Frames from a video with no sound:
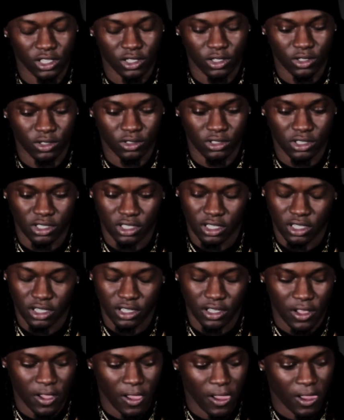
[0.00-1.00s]
Jones and
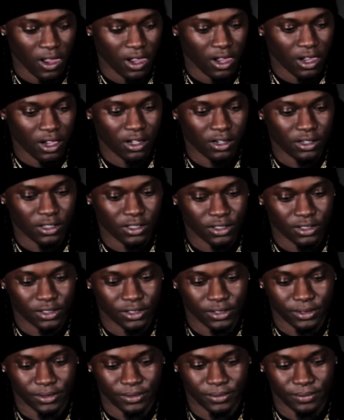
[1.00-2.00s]

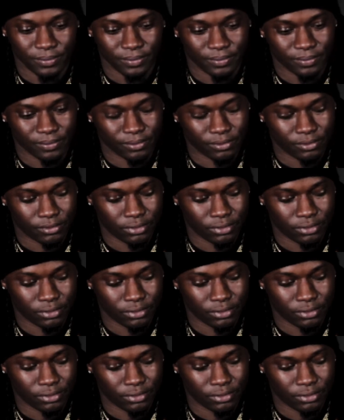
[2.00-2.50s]
I